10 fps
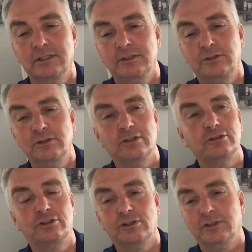do not
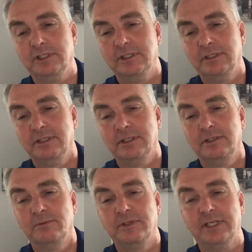join
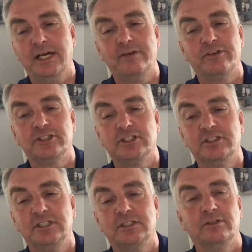with the
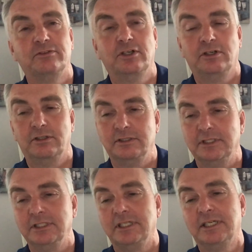adversaries of God
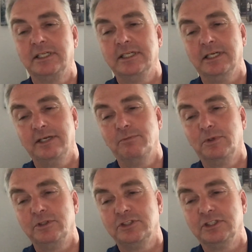in killing
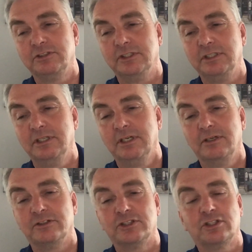unborn children
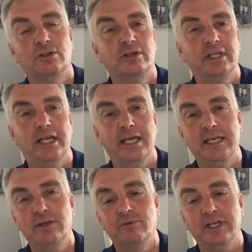or scorning
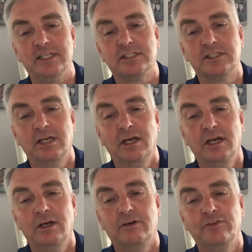any race
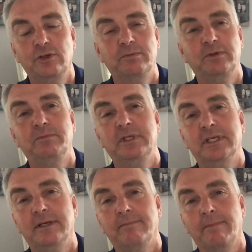of human
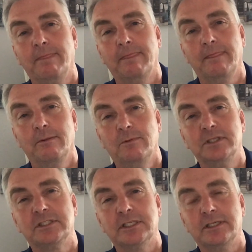being.
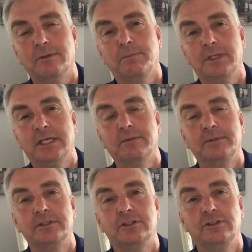Words that are
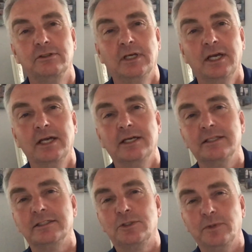applicable to
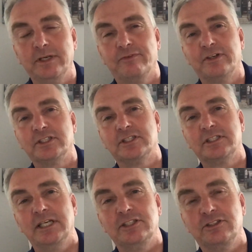the 21st
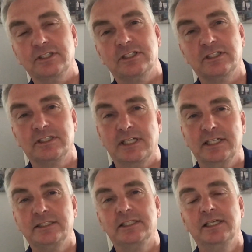century
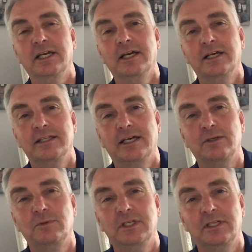society that
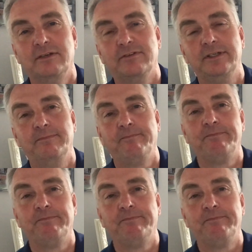we live in.